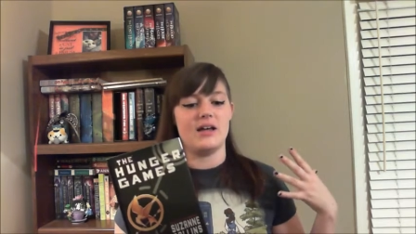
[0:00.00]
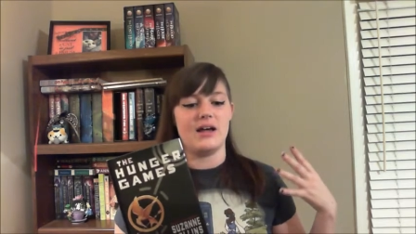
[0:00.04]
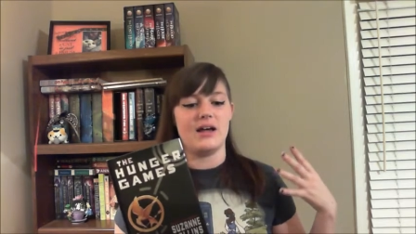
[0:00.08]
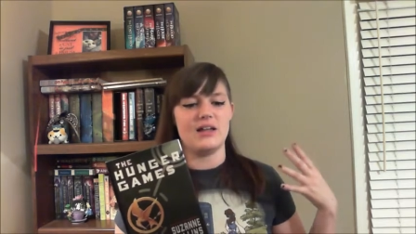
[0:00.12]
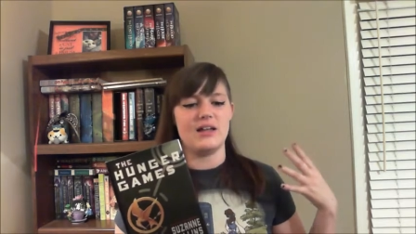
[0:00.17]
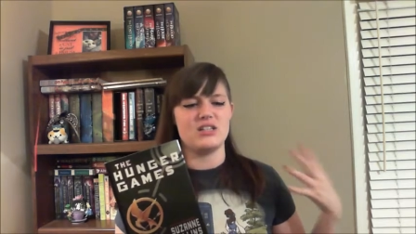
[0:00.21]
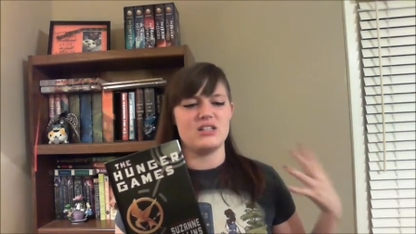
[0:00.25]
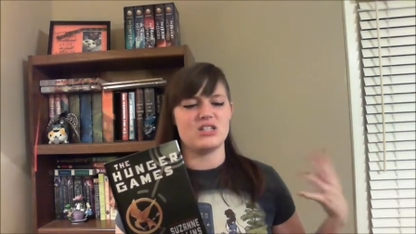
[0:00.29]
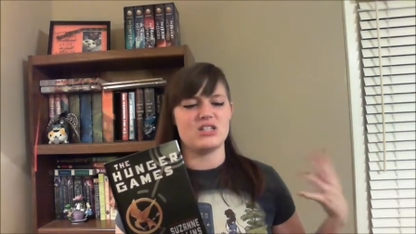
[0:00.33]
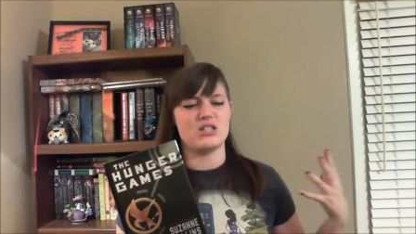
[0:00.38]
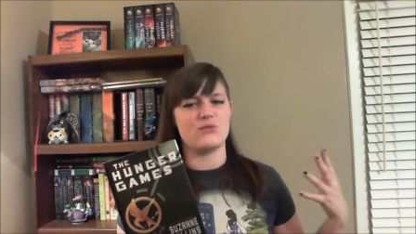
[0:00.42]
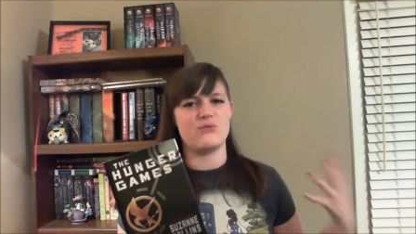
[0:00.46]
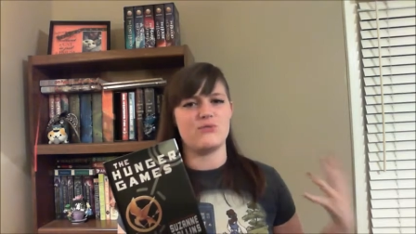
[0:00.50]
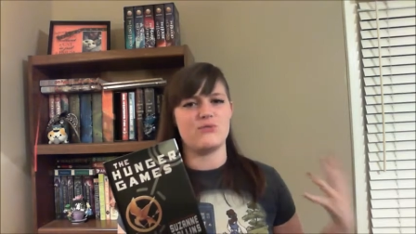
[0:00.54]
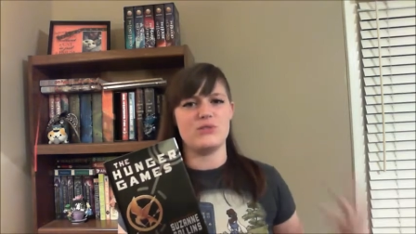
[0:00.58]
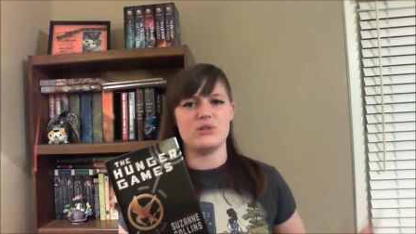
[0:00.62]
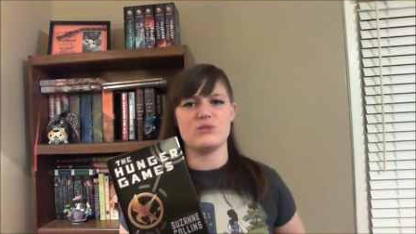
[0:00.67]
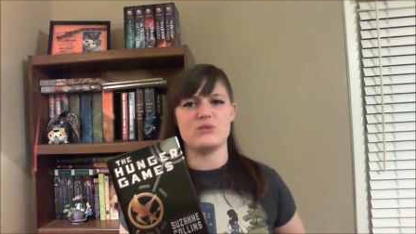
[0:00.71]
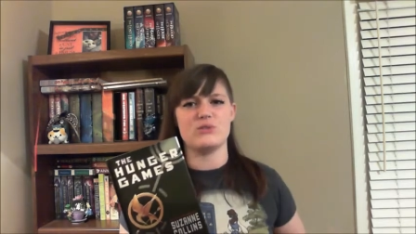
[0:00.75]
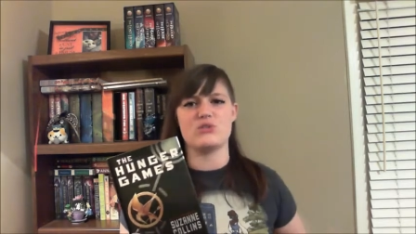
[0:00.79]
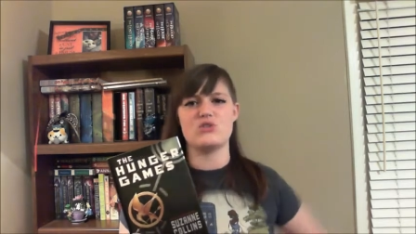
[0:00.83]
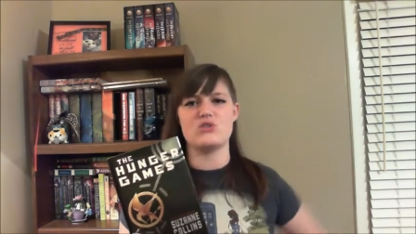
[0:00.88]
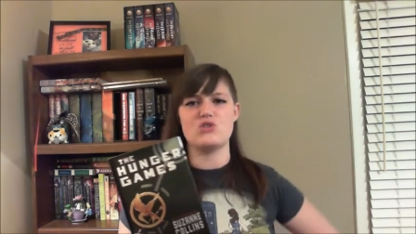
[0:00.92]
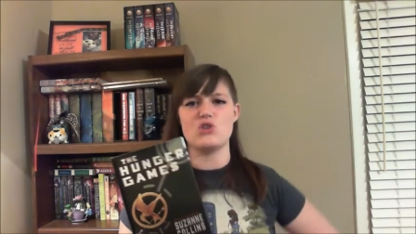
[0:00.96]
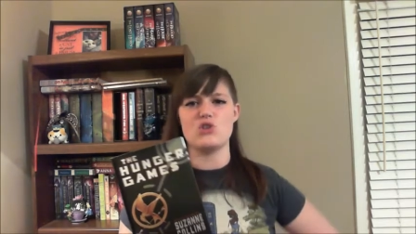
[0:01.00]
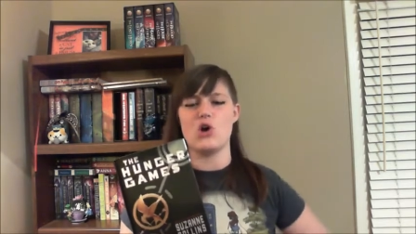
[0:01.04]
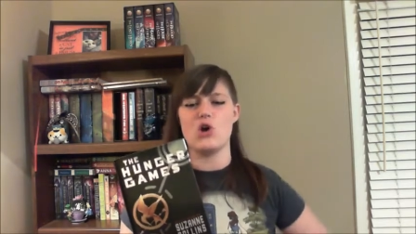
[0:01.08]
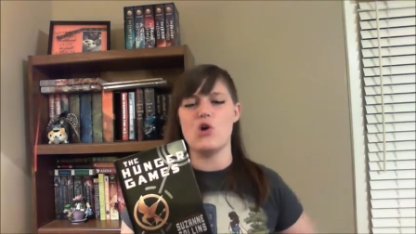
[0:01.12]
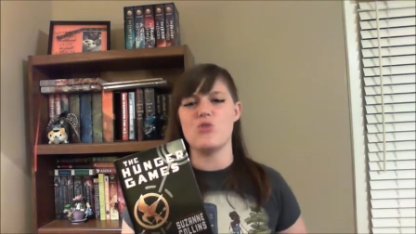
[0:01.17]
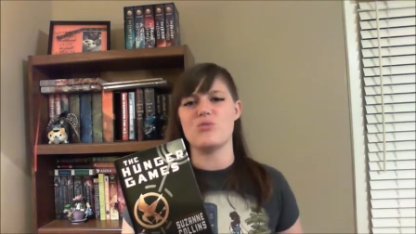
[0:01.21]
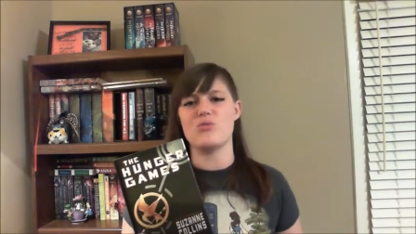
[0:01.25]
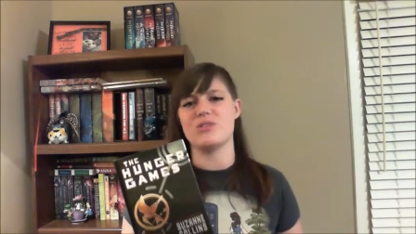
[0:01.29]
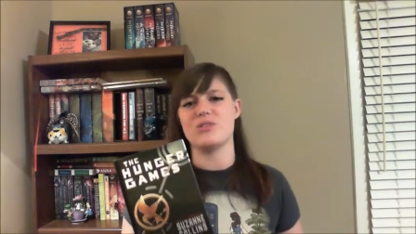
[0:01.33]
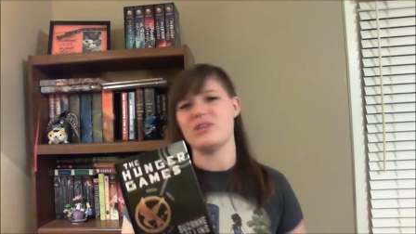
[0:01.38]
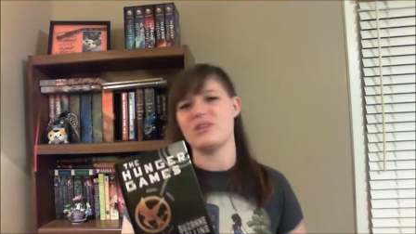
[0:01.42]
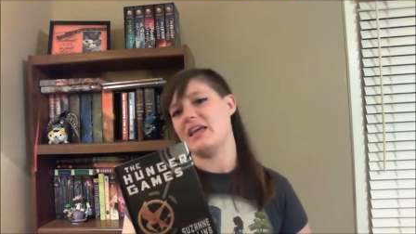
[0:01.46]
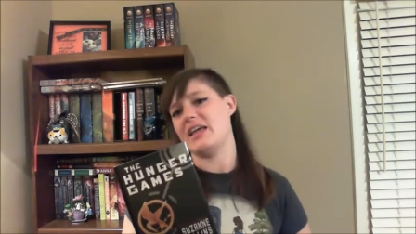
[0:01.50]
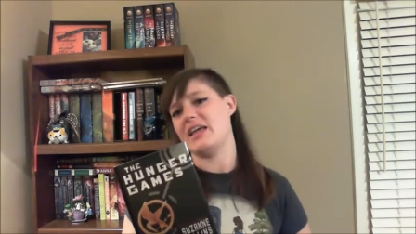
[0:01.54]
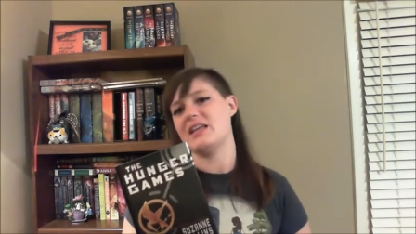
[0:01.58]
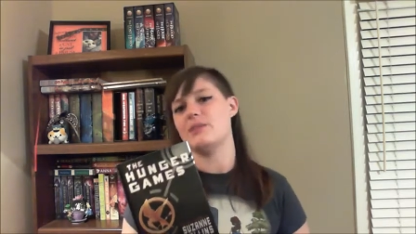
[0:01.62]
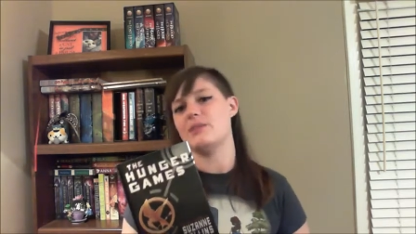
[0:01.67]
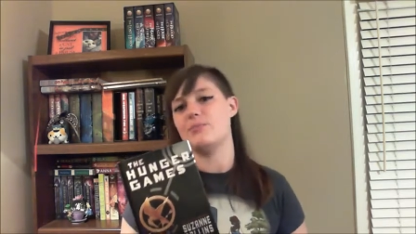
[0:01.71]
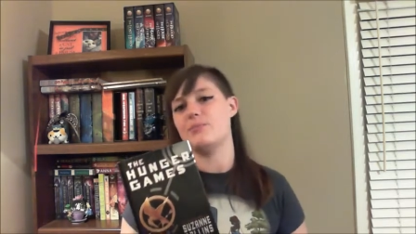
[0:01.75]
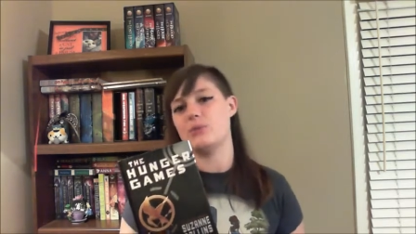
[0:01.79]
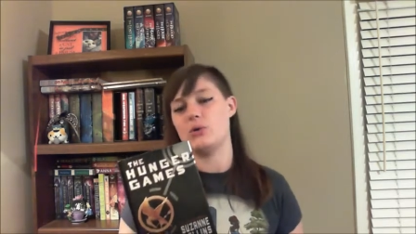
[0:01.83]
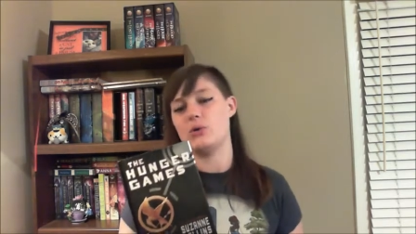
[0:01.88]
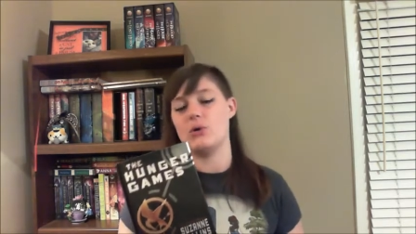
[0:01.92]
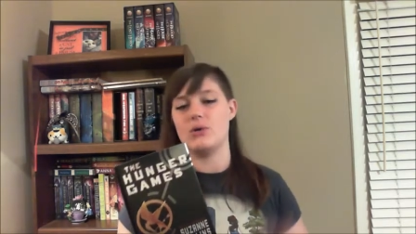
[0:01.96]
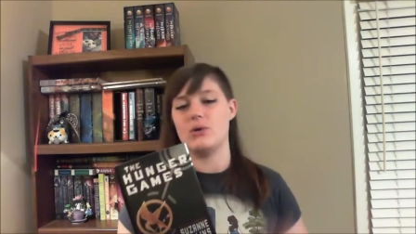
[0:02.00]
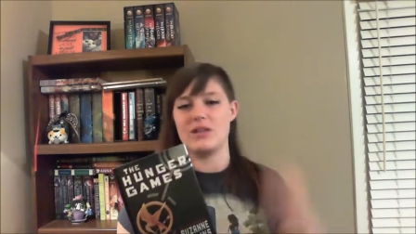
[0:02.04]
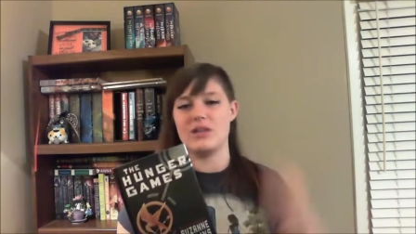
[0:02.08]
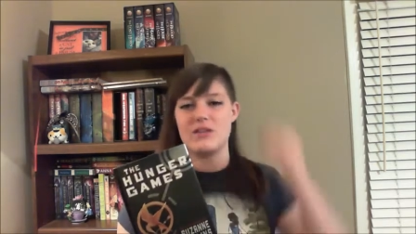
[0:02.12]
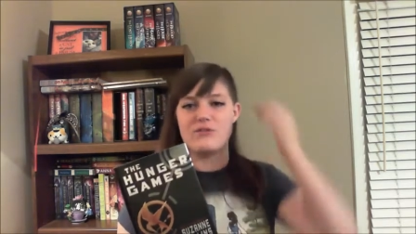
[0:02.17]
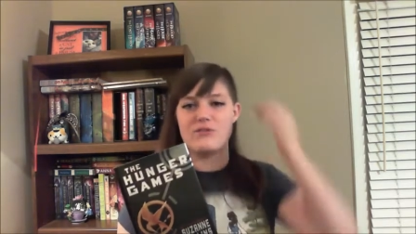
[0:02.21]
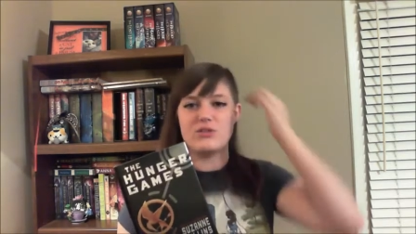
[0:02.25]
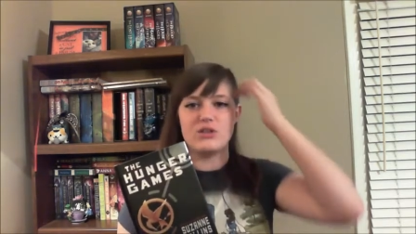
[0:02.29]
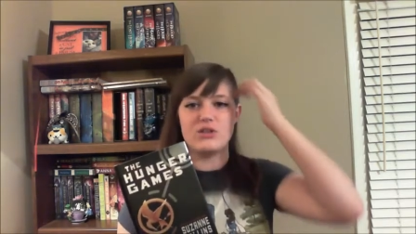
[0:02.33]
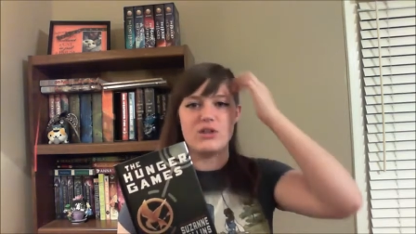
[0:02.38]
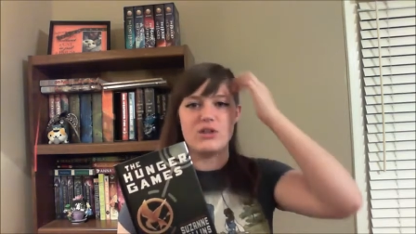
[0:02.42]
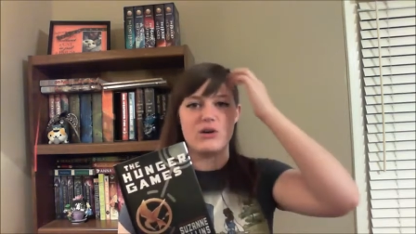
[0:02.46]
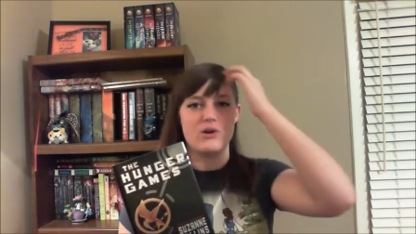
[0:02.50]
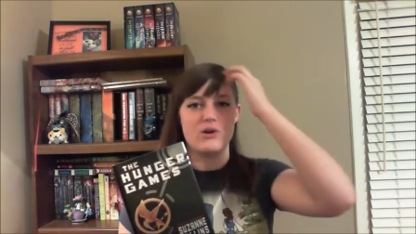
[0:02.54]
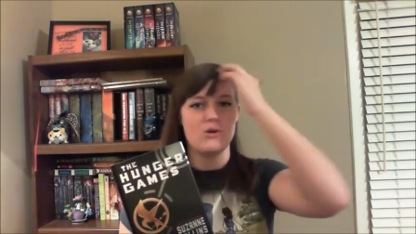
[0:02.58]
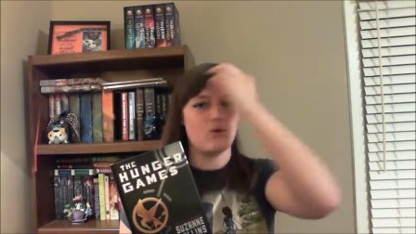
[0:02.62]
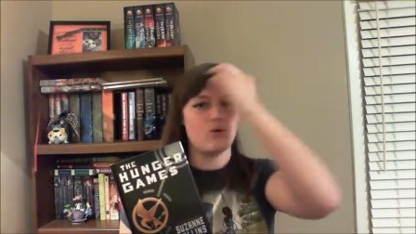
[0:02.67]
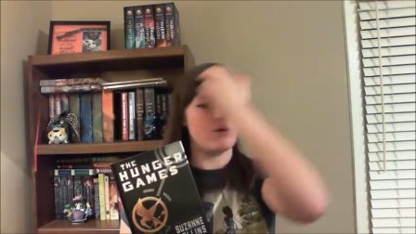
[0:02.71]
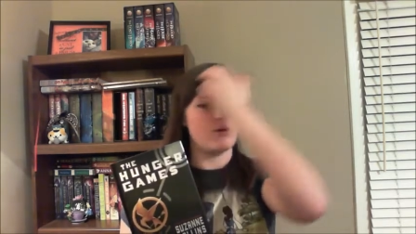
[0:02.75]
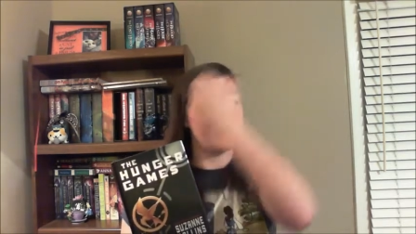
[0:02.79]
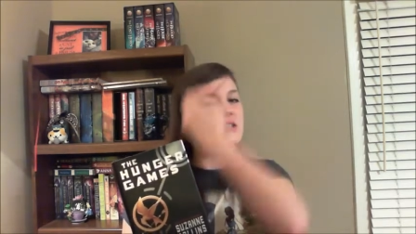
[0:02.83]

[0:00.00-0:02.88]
it just feels so relatable even though